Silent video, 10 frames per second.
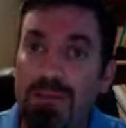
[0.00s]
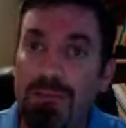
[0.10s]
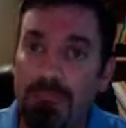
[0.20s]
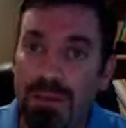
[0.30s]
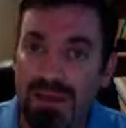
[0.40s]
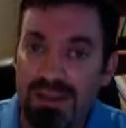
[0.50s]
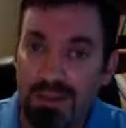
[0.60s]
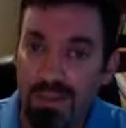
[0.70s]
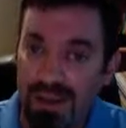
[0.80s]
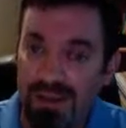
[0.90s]
But in the
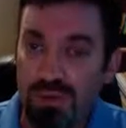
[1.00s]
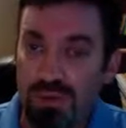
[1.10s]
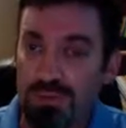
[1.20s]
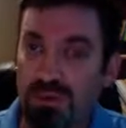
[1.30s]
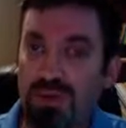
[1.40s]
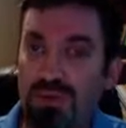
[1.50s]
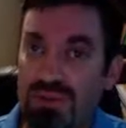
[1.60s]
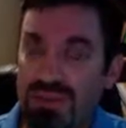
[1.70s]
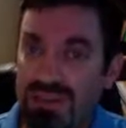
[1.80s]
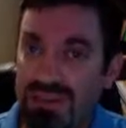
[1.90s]
way you
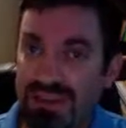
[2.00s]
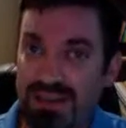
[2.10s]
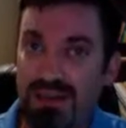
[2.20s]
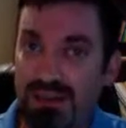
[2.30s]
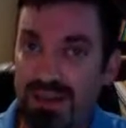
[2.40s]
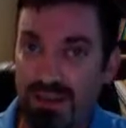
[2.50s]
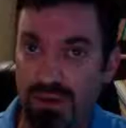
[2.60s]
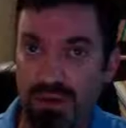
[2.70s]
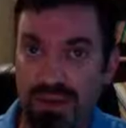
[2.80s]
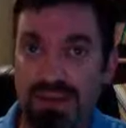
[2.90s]
approach the skills that
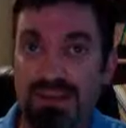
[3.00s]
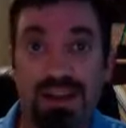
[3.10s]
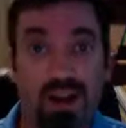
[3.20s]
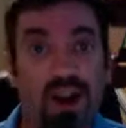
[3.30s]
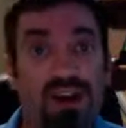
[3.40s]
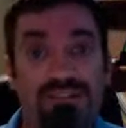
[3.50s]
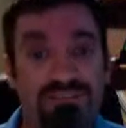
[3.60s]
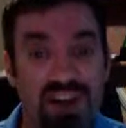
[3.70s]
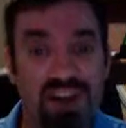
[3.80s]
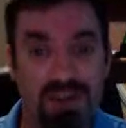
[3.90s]
you need, they are
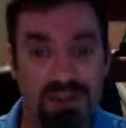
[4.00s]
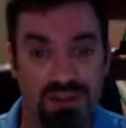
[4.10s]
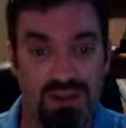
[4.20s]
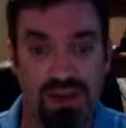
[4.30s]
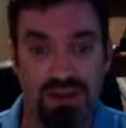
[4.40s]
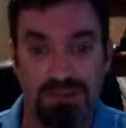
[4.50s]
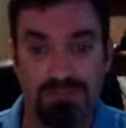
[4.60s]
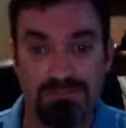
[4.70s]
very much alike.